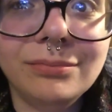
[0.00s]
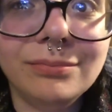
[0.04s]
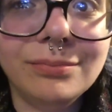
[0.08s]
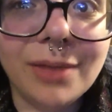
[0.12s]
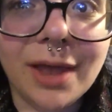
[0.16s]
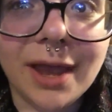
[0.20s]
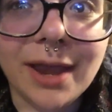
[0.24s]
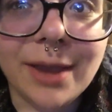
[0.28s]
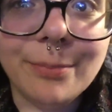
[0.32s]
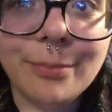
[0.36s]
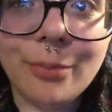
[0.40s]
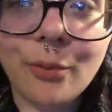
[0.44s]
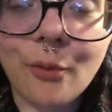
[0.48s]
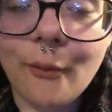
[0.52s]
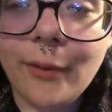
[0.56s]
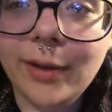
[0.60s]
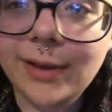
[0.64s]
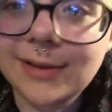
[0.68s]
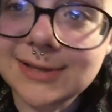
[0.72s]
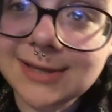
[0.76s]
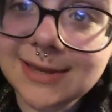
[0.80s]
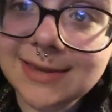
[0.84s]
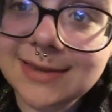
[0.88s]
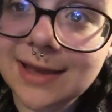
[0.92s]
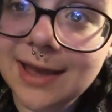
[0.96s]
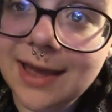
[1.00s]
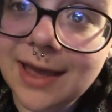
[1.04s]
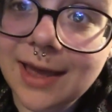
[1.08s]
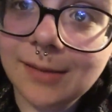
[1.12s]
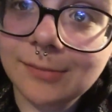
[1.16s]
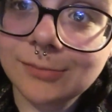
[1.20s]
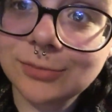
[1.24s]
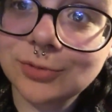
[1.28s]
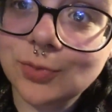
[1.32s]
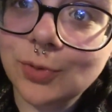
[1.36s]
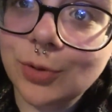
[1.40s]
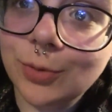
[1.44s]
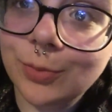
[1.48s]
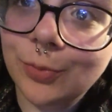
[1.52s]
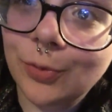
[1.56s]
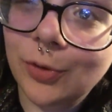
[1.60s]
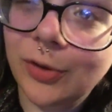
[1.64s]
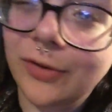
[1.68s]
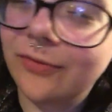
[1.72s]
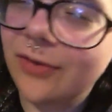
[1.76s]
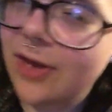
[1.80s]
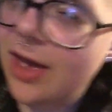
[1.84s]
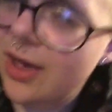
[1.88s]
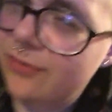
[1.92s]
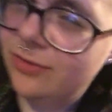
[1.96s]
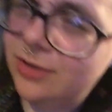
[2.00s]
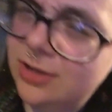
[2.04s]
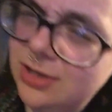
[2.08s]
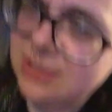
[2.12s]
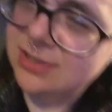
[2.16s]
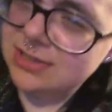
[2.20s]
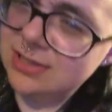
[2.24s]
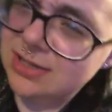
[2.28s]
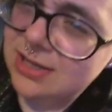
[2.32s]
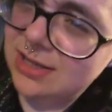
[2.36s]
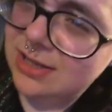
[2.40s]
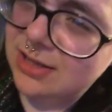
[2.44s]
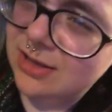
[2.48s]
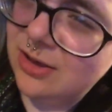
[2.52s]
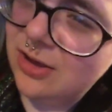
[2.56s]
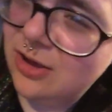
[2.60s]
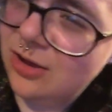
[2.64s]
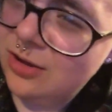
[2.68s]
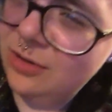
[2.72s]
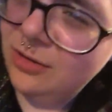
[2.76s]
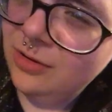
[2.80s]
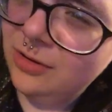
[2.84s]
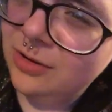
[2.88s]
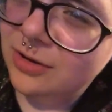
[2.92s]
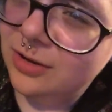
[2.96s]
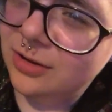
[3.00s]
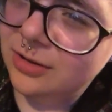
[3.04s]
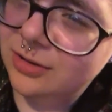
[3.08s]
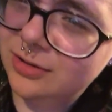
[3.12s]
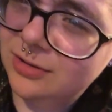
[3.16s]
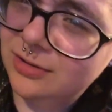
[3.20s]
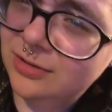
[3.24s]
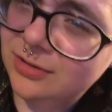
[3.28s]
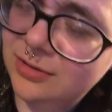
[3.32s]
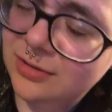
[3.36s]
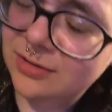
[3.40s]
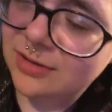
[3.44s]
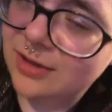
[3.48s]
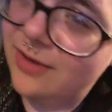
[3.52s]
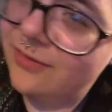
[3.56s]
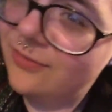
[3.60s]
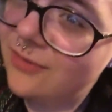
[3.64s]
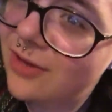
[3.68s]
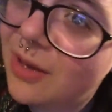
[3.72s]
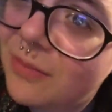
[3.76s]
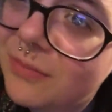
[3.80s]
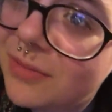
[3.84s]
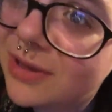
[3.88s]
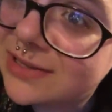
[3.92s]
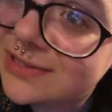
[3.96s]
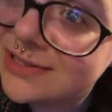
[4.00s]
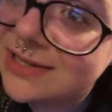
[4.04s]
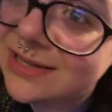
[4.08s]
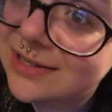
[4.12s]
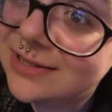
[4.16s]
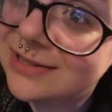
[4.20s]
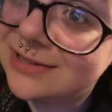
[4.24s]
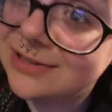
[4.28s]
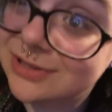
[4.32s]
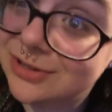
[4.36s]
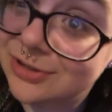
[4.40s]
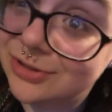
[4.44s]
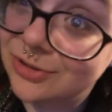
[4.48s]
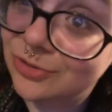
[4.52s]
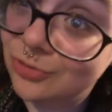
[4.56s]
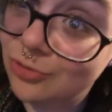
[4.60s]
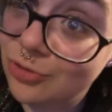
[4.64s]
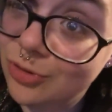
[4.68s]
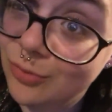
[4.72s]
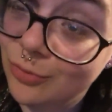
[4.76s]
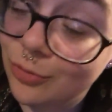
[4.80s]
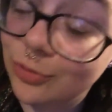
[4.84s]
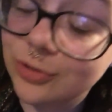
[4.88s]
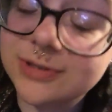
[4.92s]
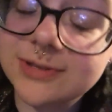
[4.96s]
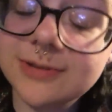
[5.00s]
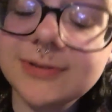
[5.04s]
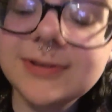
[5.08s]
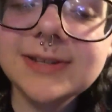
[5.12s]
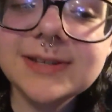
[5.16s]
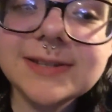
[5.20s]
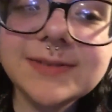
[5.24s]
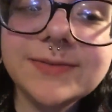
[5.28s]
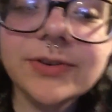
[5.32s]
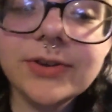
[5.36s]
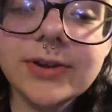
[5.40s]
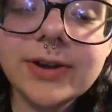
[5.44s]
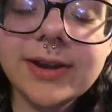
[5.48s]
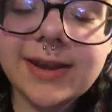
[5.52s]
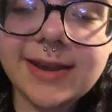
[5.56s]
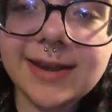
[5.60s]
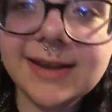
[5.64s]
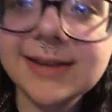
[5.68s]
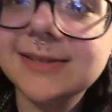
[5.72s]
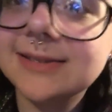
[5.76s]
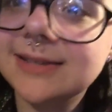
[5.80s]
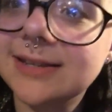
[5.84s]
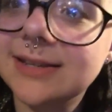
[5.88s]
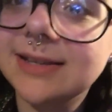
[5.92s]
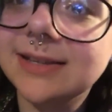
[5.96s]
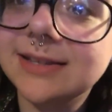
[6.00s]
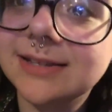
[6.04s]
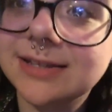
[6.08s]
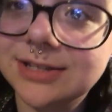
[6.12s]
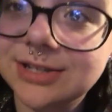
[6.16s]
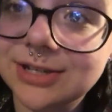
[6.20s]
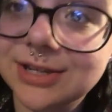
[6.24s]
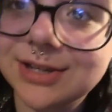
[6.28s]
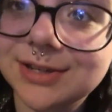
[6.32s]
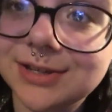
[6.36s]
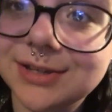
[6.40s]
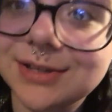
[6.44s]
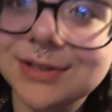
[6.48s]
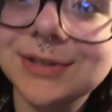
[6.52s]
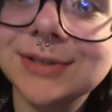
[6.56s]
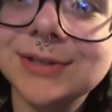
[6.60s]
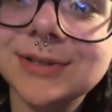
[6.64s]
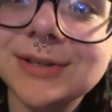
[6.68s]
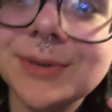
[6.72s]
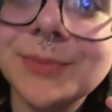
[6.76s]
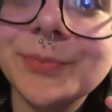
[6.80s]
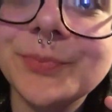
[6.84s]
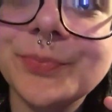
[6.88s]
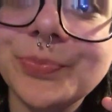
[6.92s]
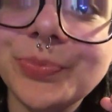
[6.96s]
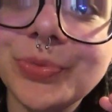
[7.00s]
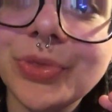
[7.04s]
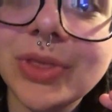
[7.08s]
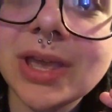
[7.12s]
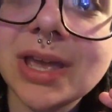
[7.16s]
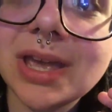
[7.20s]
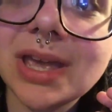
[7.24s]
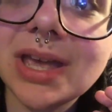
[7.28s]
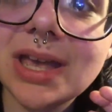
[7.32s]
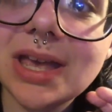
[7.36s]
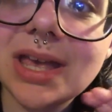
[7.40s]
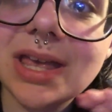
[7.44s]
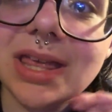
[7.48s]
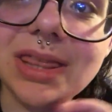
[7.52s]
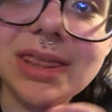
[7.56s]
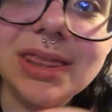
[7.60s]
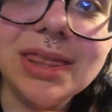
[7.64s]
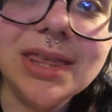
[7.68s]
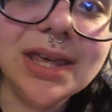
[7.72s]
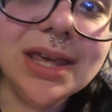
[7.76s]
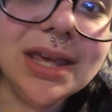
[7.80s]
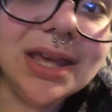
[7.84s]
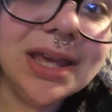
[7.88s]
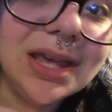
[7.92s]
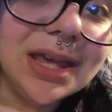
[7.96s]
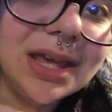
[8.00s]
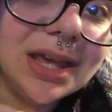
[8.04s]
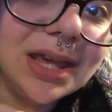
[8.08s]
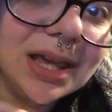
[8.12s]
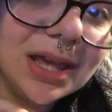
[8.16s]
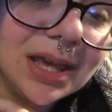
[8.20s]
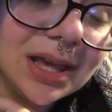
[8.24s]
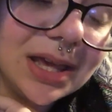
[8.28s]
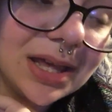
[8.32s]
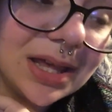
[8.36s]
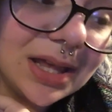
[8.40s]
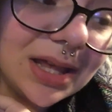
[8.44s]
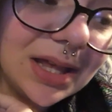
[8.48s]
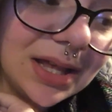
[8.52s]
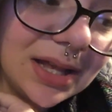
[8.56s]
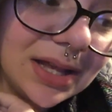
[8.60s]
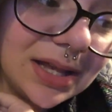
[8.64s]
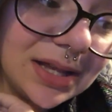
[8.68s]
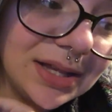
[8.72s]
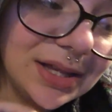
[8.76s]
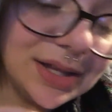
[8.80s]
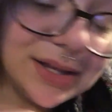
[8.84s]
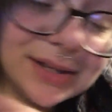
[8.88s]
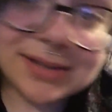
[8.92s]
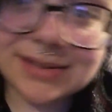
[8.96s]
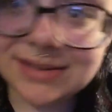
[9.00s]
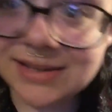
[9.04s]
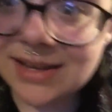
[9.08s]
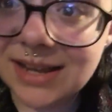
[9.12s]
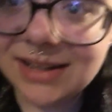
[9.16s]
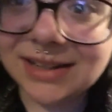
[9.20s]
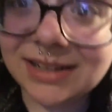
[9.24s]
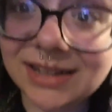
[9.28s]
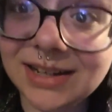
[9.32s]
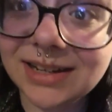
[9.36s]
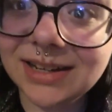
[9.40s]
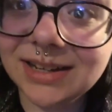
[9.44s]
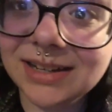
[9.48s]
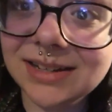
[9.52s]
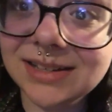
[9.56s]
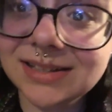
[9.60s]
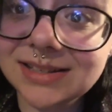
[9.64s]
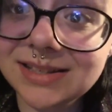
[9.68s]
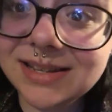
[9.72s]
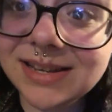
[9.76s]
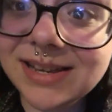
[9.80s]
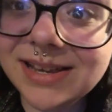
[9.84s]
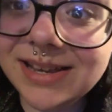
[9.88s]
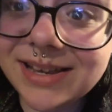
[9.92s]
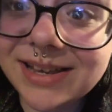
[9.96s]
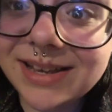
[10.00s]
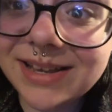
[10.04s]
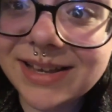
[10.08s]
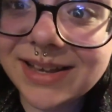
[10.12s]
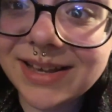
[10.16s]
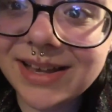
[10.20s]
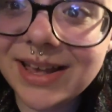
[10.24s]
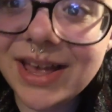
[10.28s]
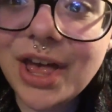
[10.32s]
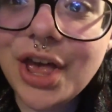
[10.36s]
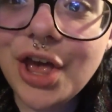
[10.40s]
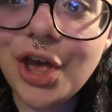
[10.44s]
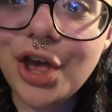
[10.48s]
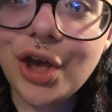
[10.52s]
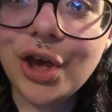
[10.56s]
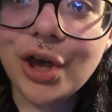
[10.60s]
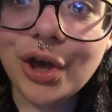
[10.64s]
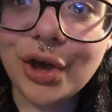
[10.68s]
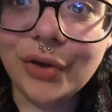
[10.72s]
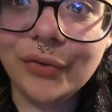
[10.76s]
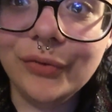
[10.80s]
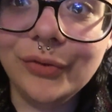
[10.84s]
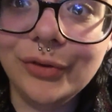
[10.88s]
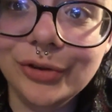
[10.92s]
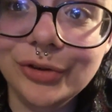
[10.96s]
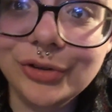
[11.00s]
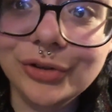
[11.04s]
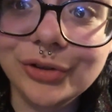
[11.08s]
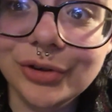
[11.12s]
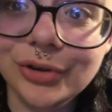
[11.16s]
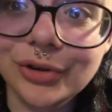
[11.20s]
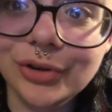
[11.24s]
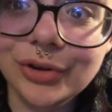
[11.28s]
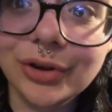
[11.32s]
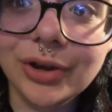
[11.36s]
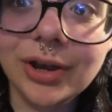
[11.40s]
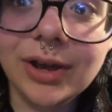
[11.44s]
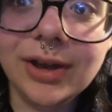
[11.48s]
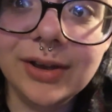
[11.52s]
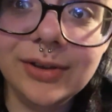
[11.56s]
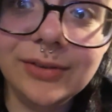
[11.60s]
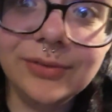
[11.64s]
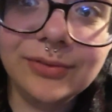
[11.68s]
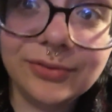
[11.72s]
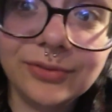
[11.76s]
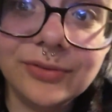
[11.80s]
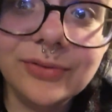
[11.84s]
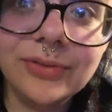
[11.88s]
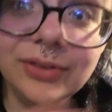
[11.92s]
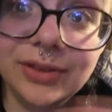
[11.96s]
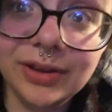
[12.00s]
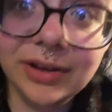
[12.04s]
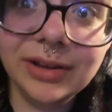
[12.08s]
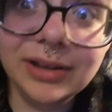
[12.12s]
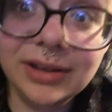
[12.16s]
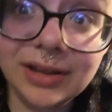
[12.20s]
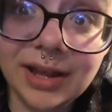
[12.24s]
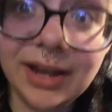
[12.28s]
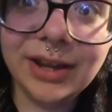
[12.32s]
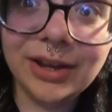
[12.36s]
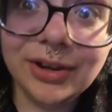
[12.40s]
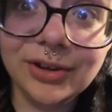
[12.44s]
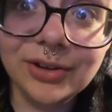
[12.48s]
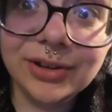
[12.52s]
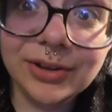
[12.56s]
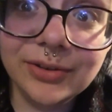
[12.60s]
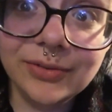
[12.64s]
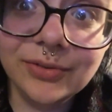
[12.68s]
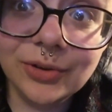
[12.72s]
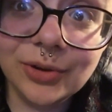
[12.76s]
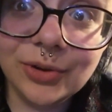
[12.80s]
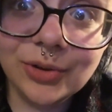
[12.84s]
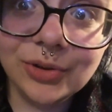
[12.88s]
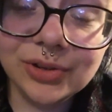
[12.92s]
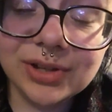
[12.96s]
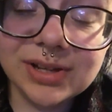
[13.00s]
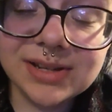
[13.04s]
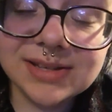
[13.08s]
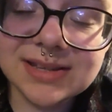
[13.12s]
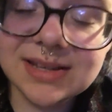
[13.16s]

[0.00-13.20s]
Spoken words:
like points times 1.5, and I was like, hard? I've got my settings on normal. So it is very easy to change the settings of what your, of the, like your difficulty